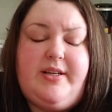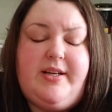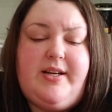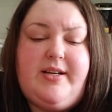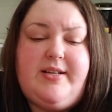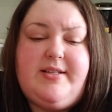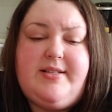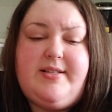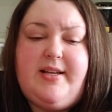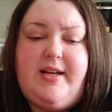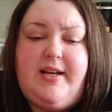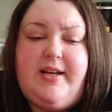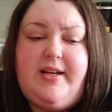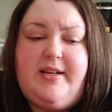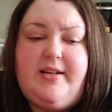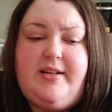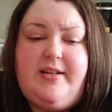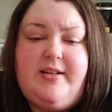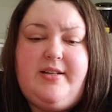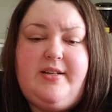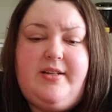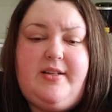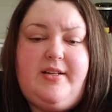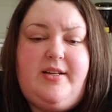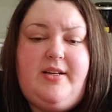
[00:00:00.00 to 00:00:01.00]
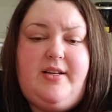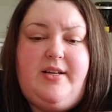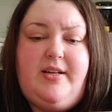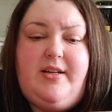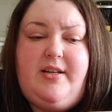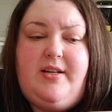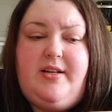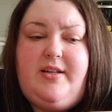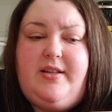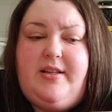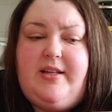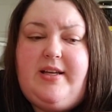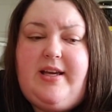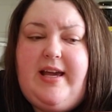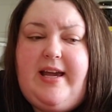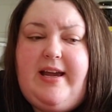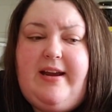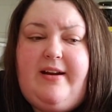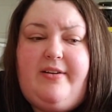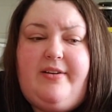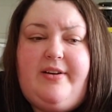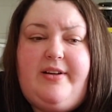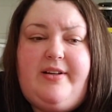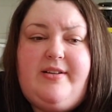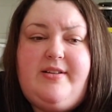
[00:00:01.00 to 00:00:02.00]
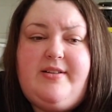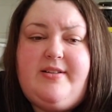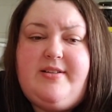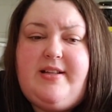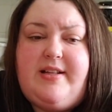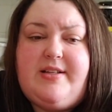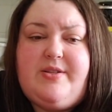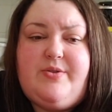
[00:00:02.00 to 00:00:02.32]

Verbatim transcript: Like I said, the Karens.